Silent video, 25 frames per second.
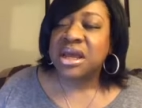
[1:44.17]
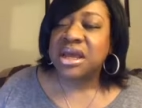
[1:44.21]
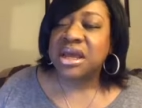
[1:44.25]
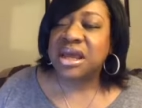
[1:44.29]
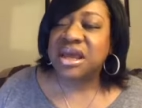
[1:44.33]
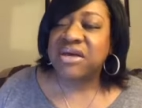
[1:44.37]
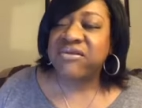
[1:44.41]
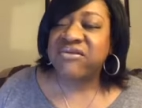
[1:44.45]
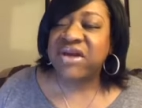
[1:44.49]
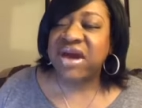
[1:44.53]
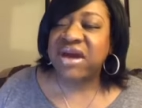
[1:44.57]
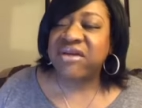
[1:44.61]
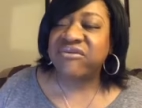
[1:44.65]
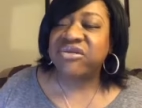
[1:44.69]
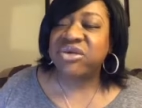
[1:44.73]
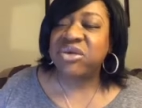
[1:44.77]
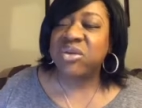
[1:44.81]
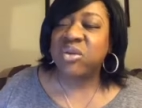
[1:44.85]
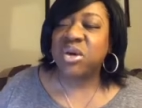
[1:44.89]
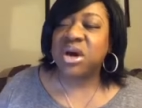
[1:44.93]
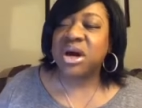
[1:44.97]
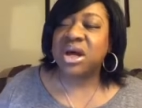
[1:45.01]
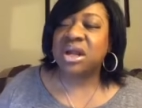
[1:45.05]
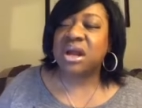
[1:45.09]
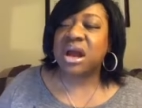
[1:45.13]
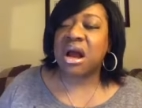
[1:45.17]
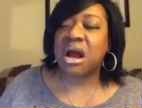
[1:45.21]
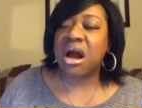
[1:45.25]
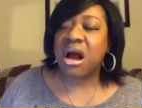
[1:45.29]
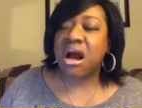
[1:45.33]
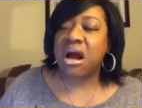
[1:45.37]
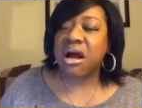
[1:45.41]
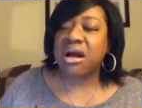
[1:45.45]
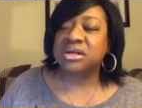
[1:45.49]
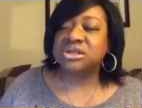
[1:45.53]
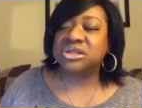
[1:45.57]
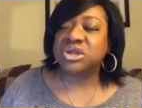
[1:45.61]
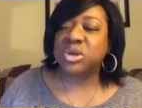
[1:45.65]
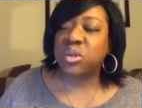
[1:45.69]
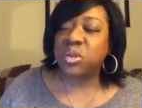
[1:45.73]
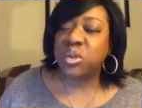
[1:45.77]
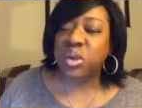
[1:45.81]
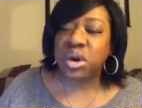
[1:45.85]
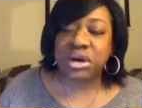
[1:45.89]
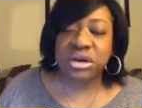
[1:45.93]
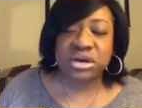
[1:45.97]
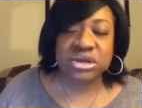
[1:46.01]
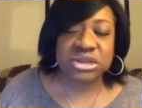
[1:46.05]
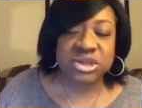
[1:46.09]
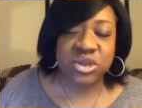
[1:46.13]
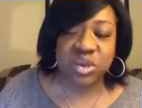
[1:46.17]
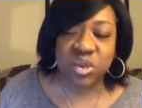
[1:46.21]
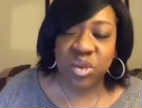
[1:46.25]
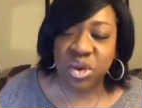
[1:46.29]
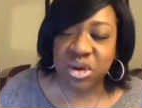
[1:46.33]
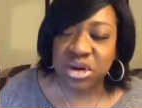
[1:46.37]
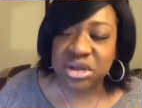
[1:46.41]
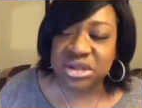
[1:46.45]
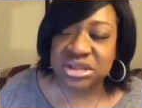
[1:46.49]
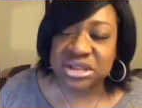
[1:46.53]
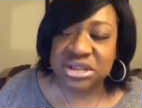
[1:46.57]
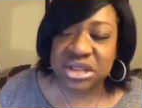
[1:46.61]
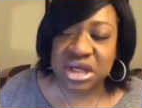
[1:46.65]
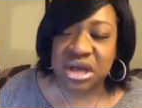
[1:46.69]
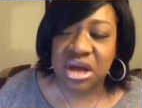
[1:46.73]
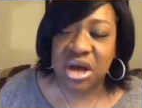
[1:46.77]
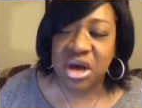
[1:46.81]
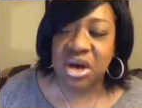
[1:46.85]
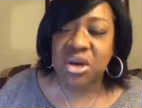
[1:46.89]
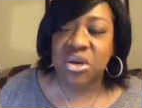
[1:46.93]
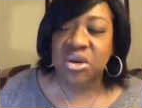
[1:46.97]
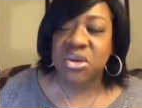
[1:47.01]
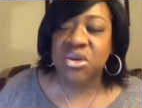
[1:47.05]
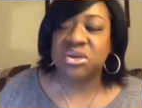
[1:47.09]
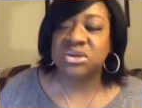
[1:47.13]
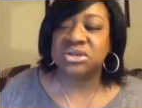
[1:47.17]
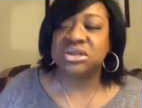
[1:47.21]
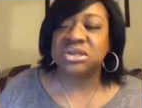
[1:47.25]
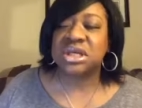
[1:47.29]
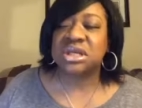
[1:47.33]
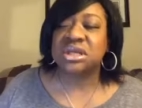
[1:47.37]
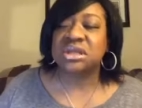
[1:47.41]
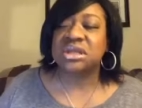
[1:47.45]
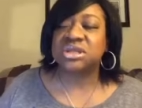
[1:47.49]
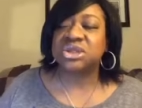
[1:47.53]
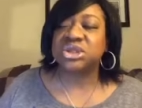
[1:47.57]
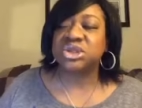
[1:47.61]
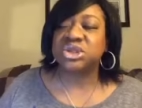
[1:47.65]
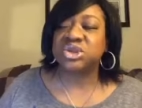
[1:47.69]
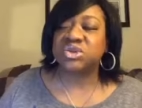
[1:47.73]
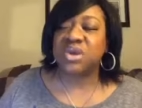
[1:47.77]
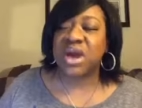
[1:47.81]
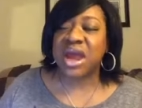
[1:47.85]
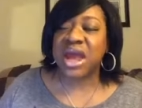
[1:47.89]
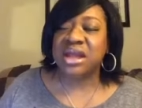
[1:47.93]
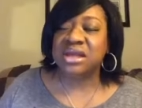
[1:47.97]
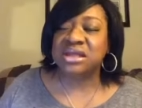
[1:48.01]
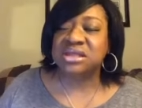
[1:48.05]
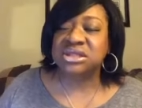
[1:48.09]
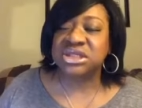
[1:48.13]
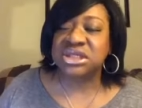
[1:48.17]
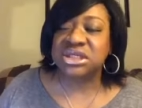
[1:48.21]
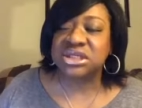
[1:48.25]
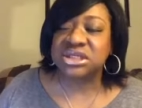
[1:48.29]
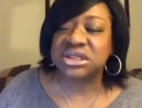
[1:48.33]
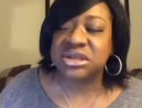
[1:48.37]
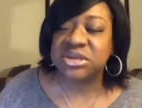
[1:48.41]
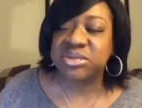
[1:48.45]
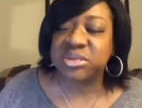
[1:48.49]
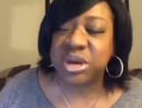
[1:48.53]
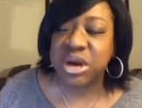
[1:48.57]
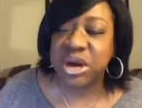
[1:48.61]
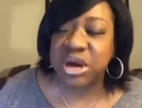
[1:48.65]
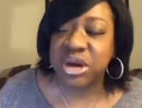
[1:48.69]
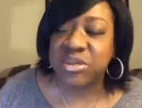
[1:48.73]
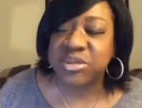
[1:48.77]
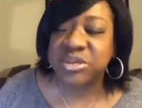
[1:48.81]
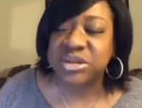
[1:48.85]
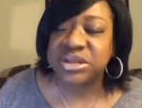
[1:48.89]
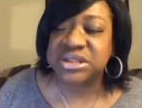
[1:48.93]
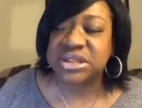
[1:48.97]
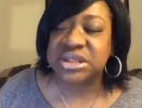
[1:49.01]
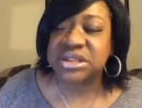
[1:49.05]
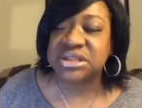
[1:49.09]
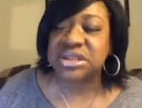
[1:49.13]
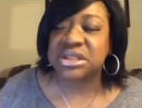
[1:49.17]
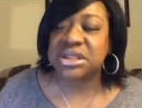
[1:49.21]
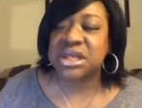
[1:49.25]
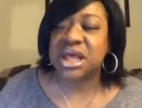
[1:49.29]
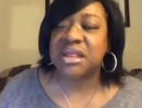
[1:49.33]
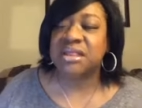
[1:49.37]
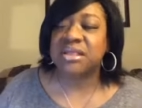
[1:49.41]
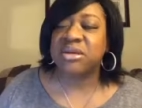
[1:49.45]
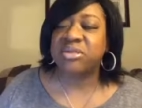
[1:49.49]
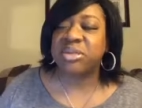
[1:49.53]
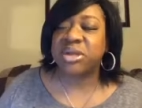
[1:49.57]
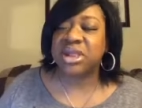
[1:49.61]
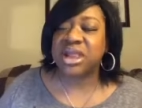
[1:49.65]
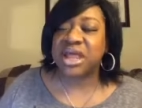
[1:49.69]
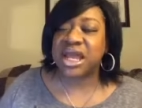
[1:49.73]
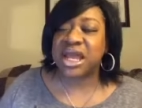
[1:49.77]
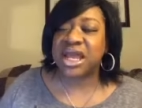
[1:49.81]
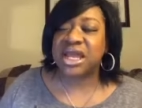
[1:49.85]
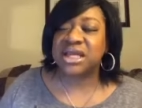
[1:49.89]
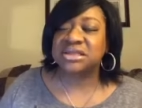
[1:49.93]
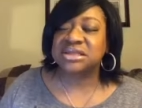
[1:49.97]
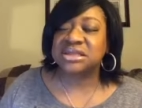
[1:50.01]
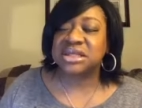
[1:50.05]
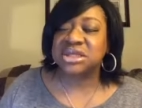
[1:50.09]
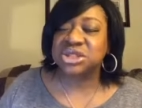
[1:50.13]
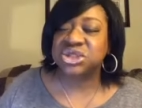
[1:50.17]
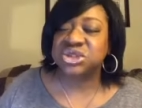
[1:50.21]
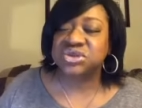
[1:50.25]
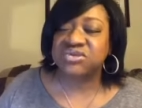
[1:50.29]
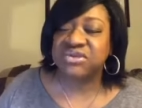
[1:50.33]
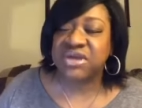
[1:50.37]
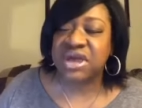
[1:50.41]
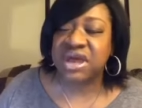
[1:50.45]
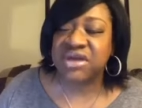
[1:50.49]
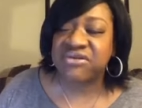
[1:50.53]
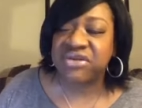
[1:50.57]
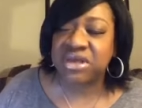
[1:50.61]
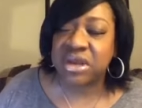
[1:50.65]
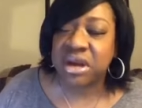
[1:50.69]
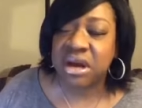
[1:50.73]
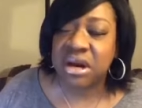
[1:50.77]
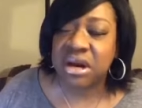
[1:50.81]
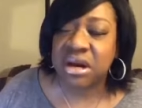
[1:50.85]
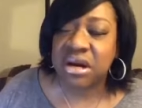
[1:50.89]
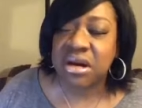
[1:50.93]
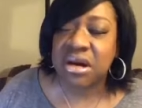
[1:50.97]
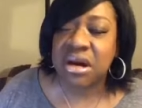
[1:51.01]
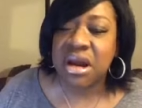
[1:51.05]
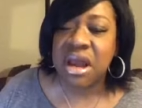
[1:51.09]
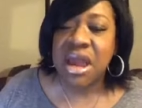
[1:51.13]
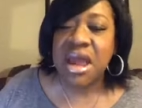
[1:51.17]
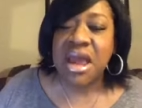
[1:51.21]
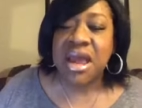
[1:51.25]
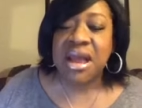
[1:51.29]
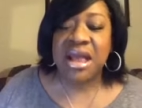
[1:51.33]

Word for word: Give everyone a heart to work towards the goals and the strategies, the purposes, and the plans that you've given her.